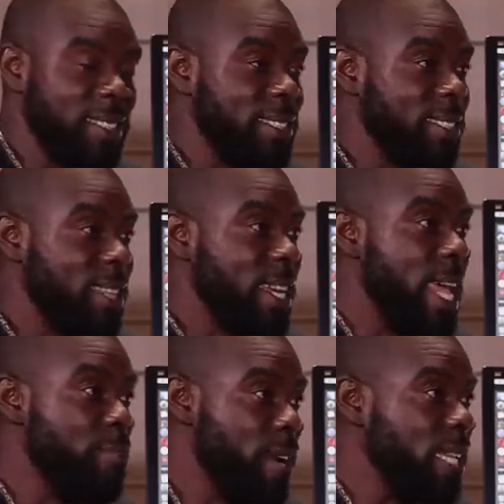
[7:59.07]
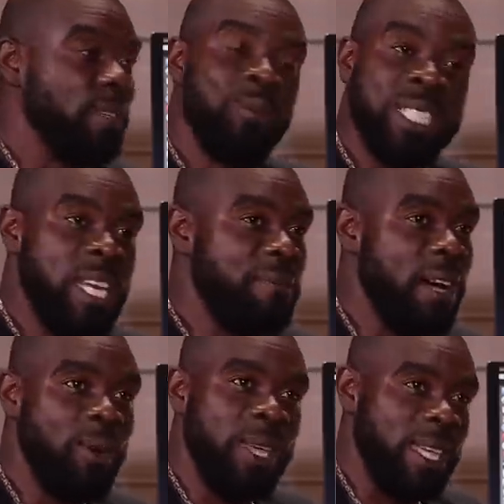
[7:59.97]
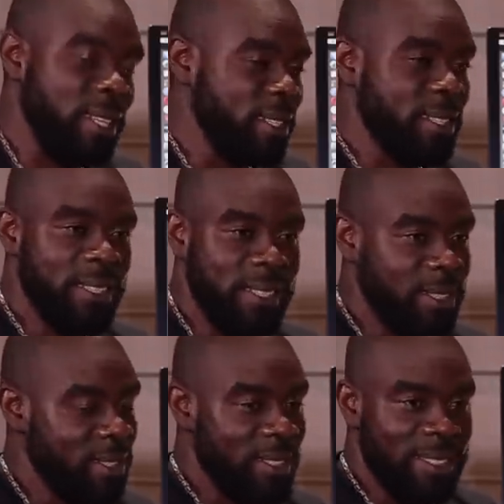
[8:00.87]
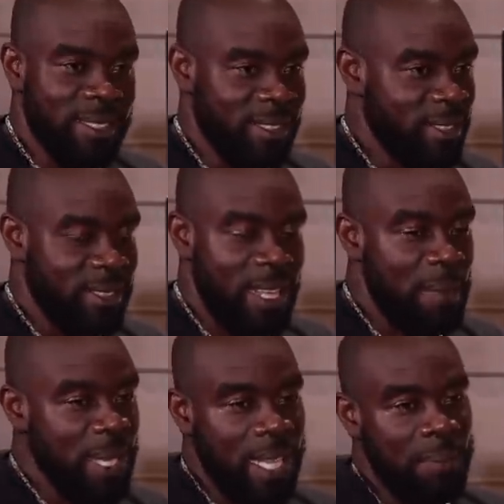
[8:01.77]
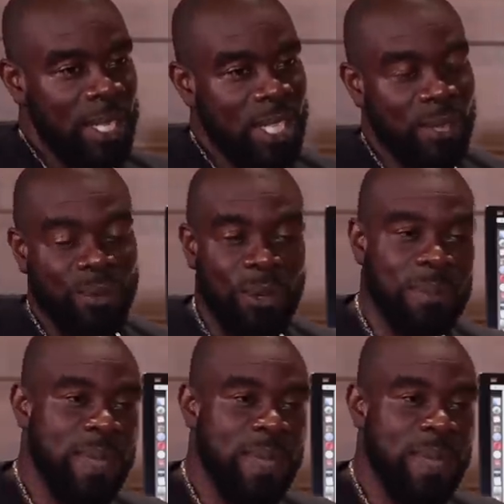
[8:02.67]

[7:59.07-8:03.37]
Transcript: whichever so way. whichever way. so I better am just full my